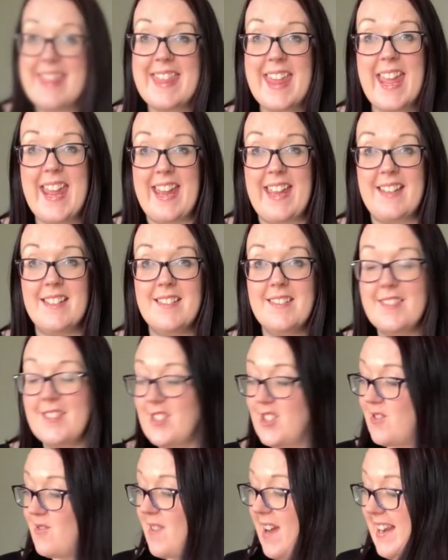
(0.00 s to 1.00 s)
Then
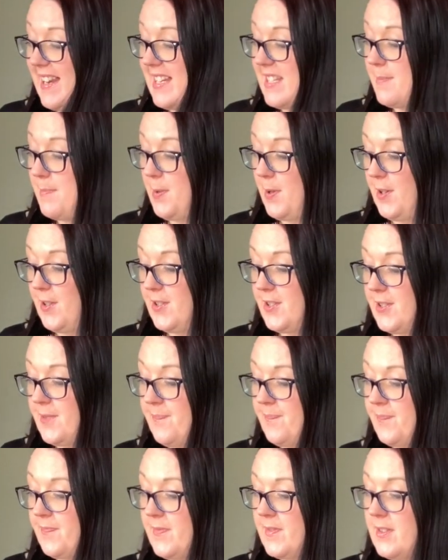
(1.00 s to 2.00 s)
you're ready to put
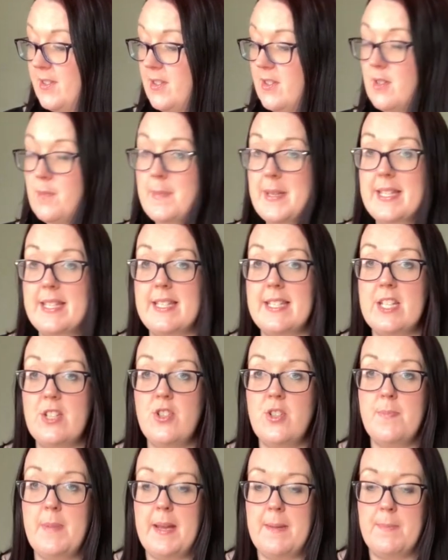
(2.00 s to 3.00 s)
your bits of
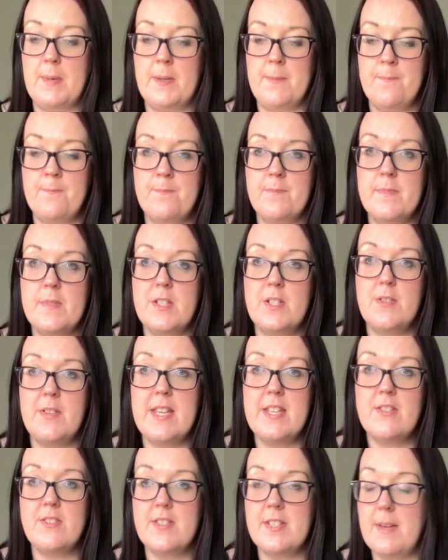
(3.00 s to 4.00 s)
tissue paper. So
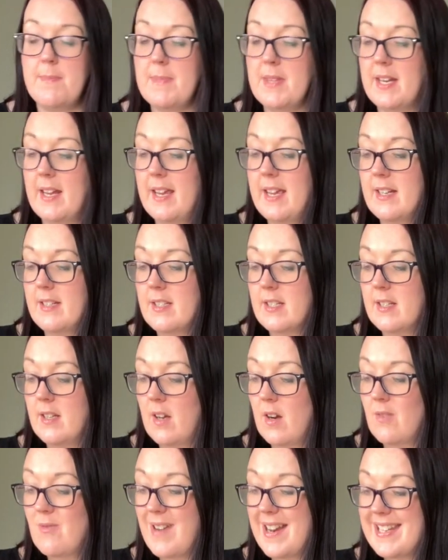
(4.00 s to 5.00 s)
these are some that I had
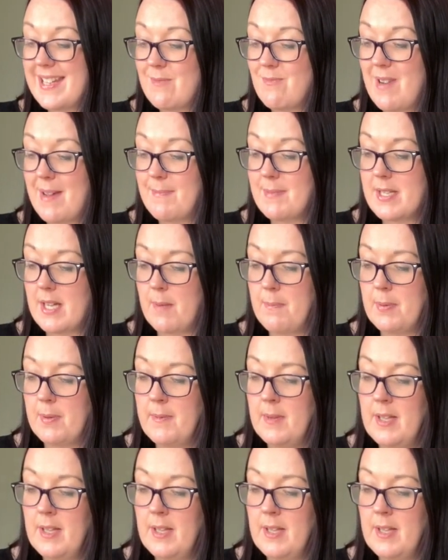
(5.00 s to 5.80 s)
already ripped up.